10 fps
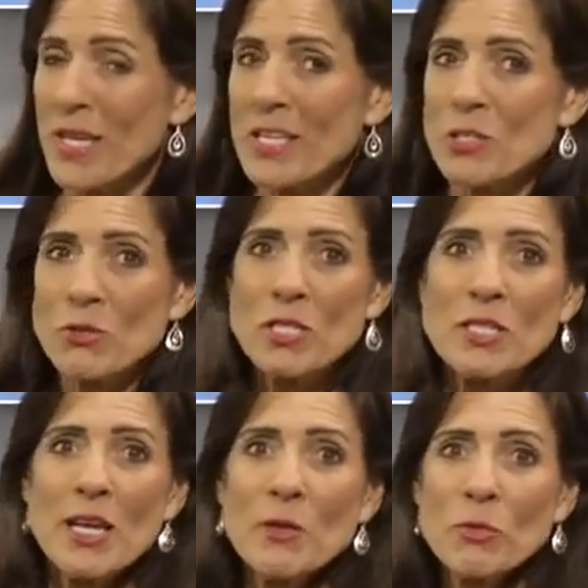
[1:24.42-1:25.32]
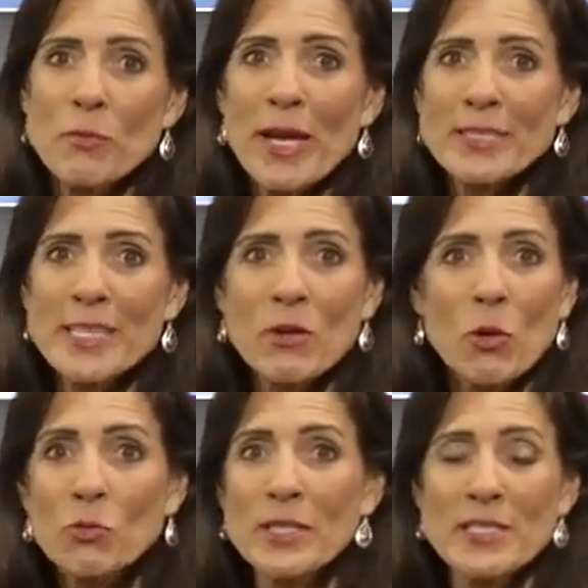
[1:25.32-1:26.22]
So tonight we're back down
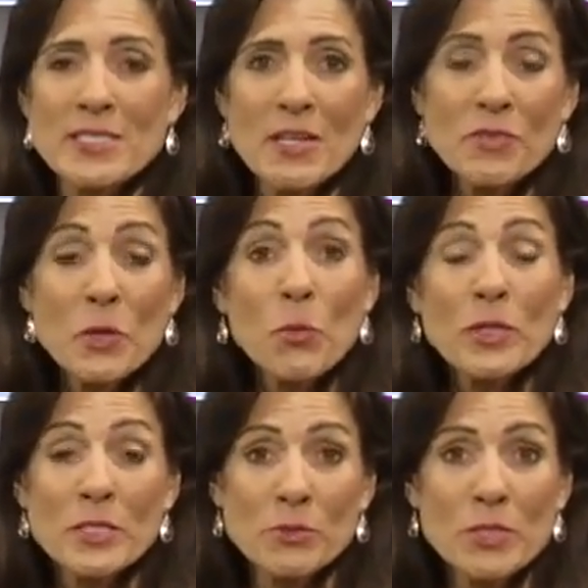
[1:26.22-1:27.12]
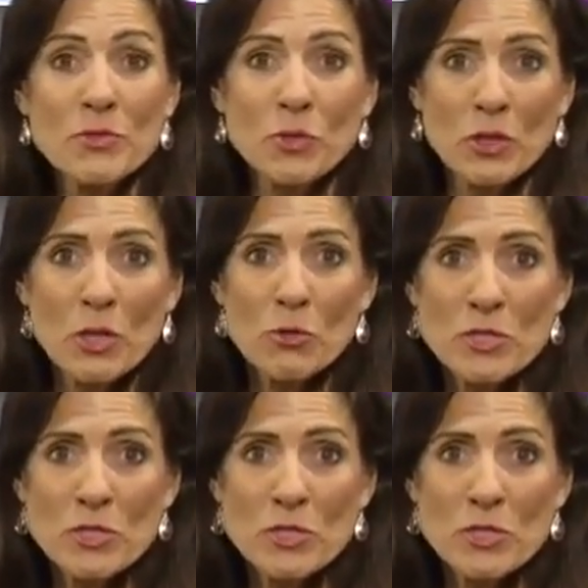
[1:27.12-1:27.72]
only to 71 degrees for lows.